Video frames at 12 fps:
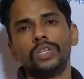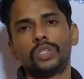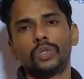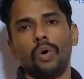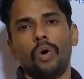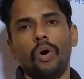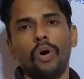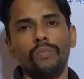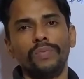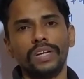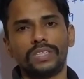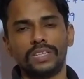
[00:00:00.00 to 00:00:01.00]
So
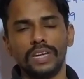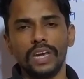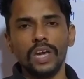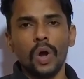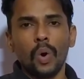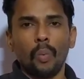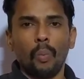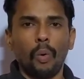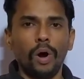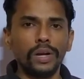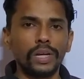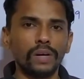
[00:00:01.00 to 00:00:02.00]
obviously
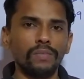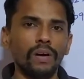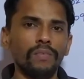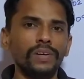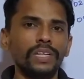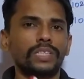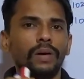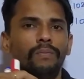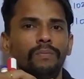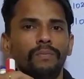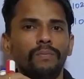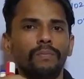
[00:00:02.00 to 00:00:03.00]
whatever we
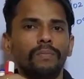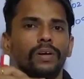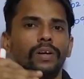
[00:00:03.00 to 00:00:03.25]
sum,